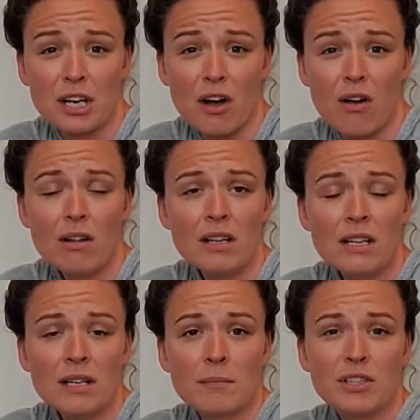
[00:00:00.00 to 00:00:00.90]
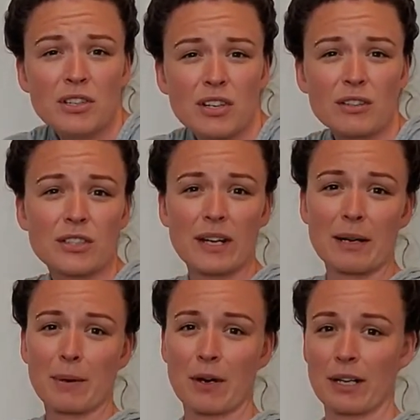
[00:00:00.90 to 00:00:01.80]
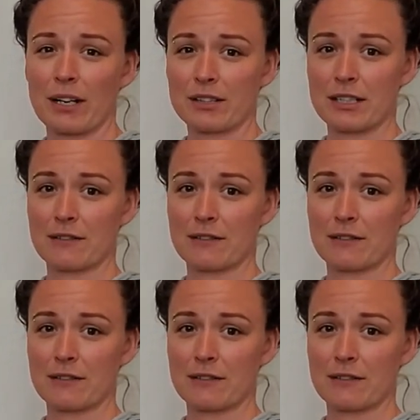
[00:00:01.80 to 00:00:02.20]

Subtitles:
all. You can also end up hurting yourself.